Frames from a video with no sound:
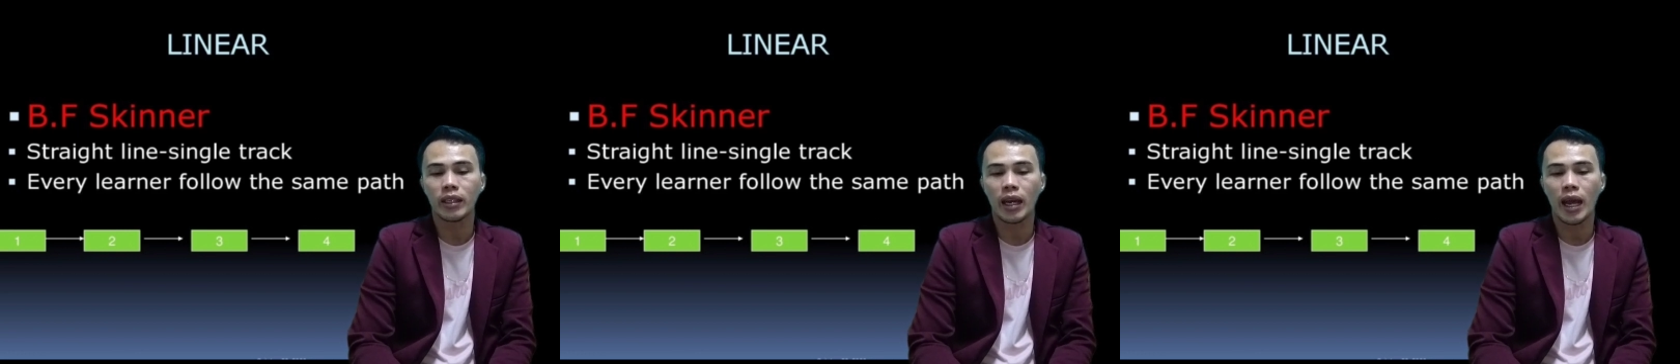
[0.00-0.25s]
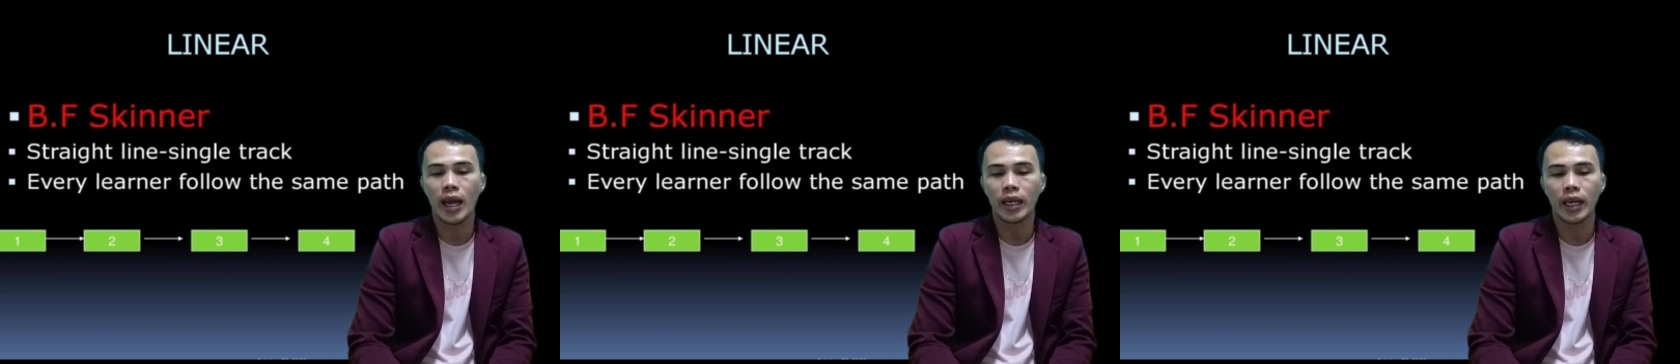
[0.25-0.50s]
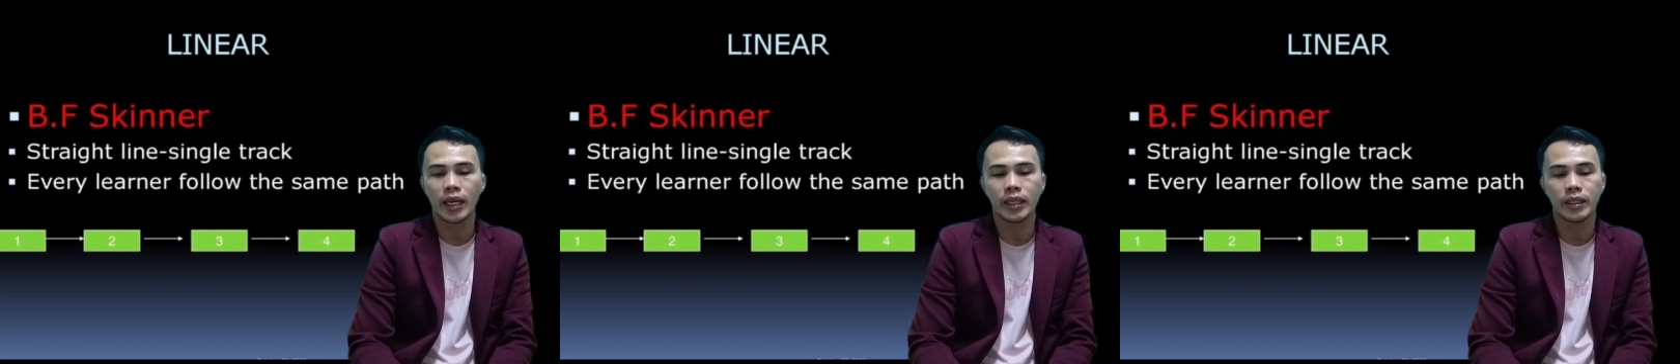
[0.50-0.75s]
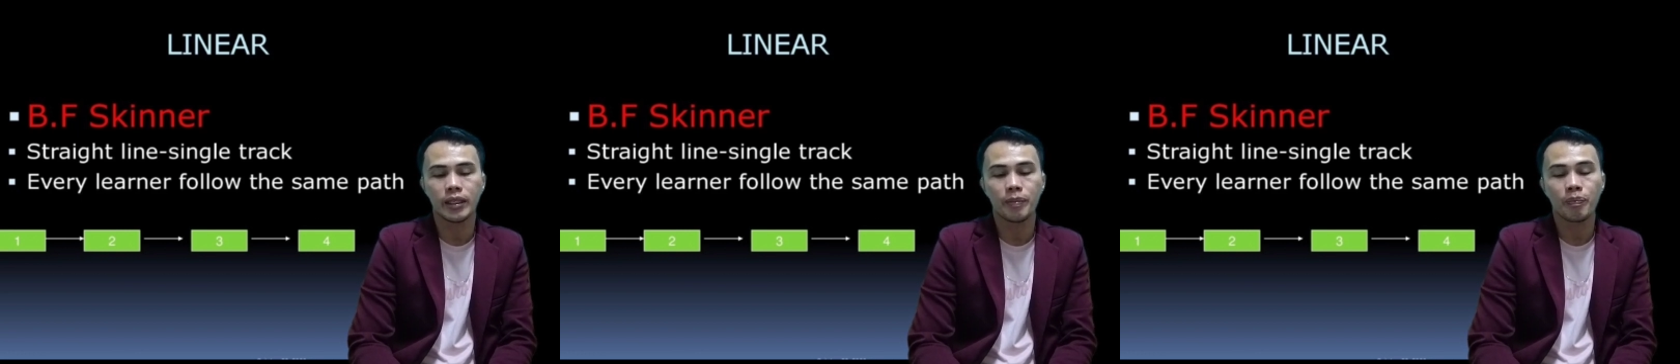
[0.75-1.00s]
track
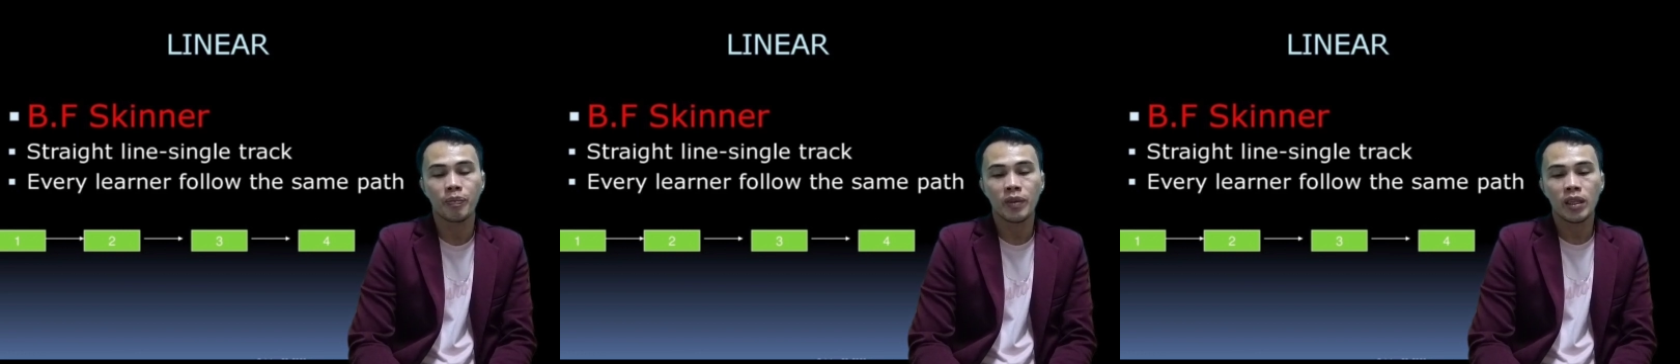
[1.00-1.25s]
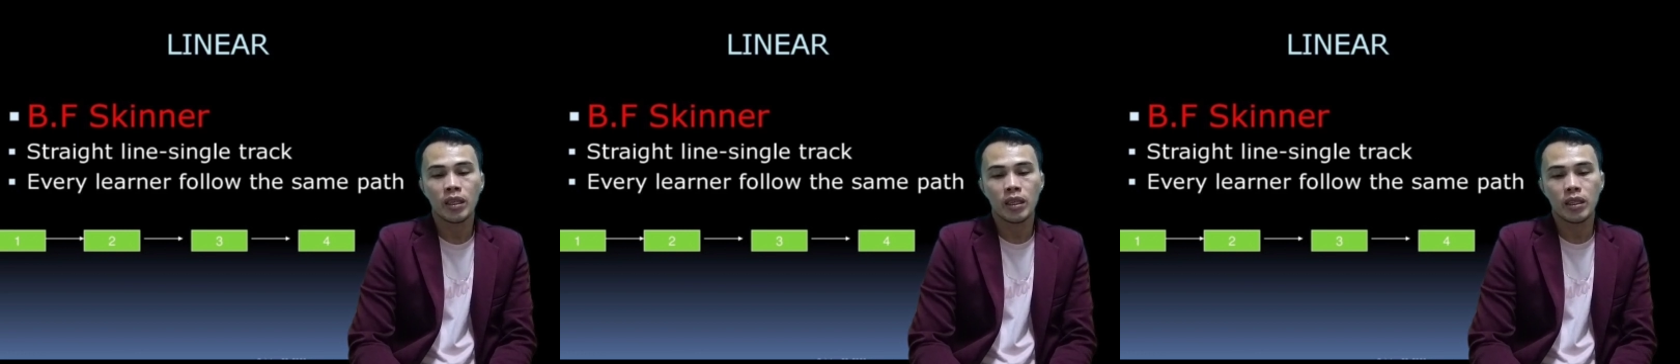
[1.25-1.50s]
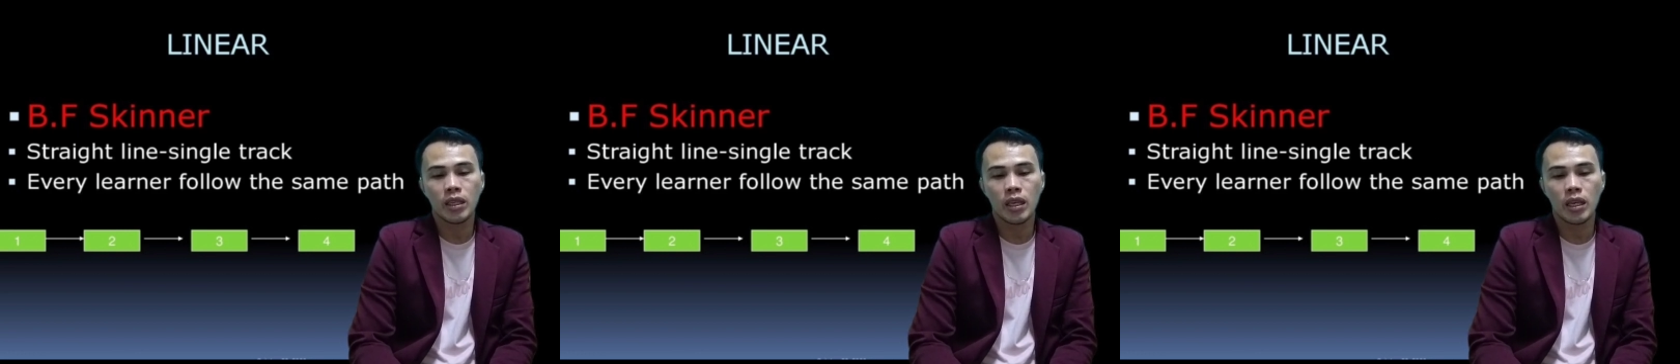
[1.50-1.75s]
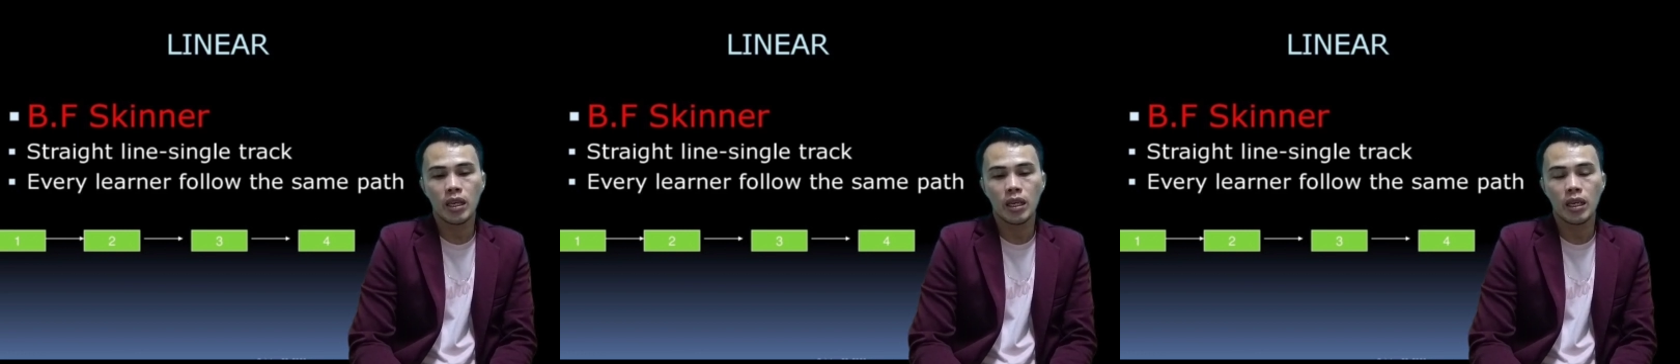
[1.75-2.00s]
and
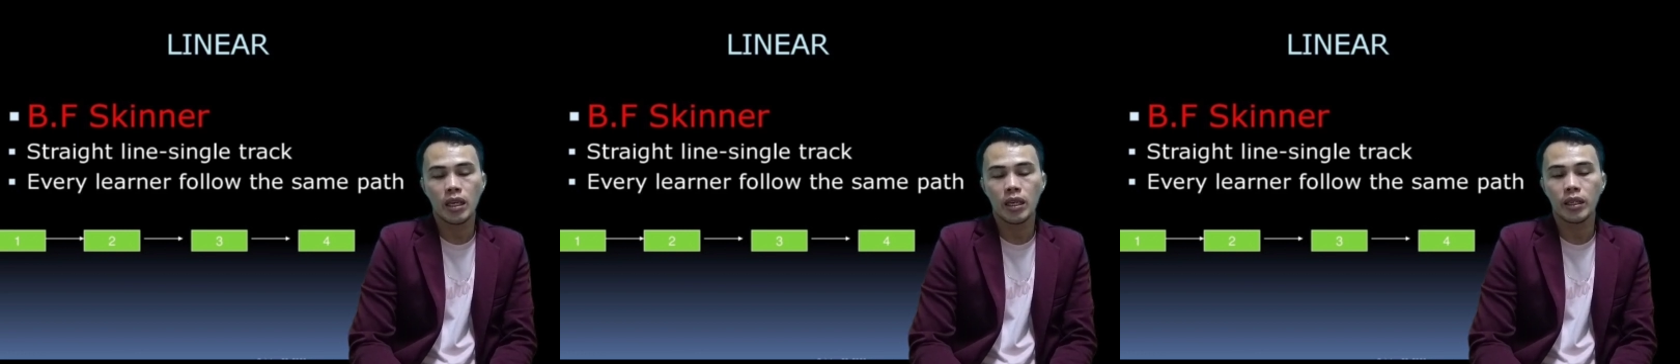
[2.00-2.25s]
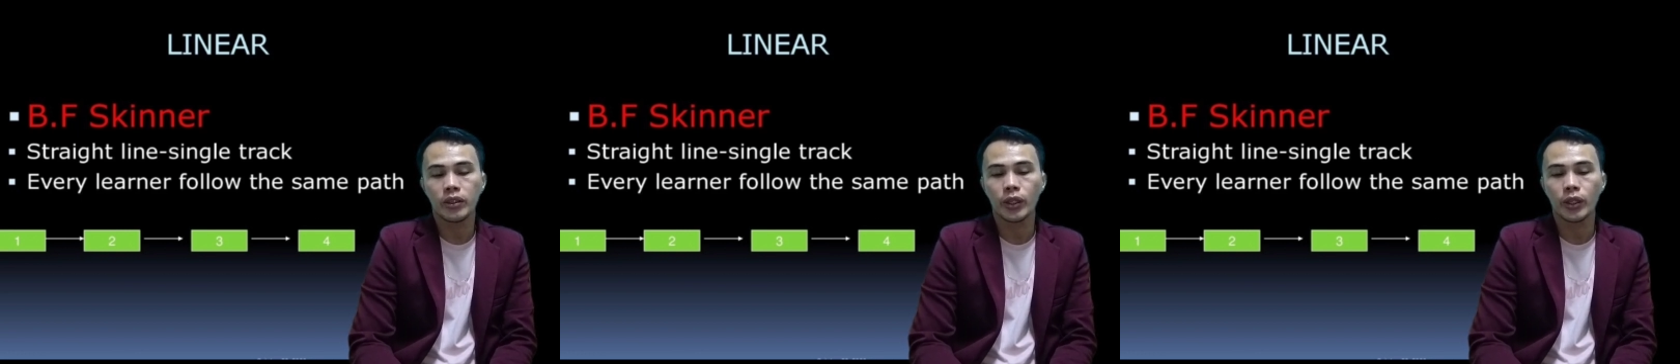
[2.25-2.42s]
the